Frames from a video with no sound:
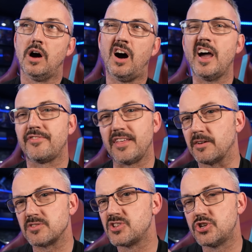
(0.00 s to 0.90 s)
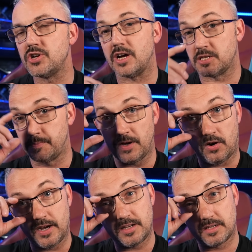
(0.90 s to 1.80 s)
I think, was just
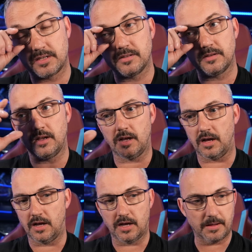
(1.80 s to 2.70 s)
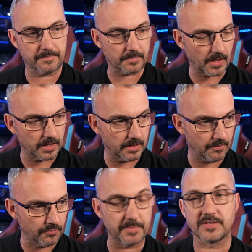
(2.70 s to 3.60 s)
behind um,
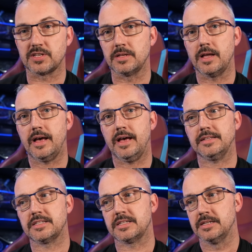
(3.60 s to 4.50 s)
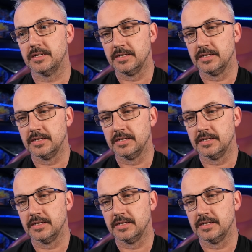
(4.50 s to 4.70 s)
Robinson at...